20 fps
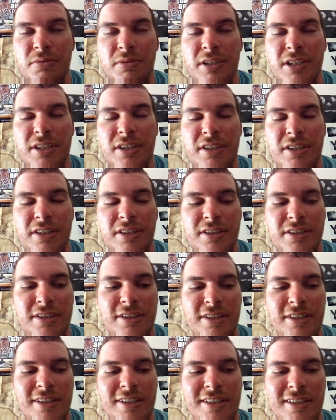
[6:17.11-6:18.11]
what it
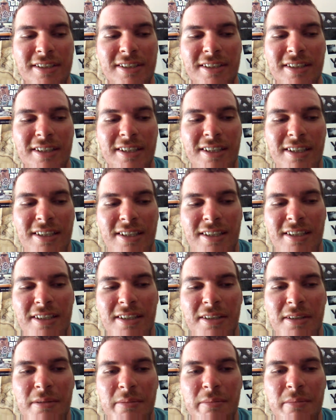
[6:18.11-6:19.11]
is.
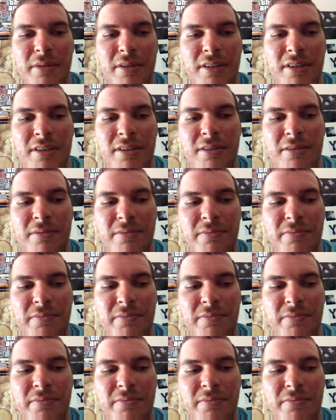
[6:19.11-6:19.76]
But,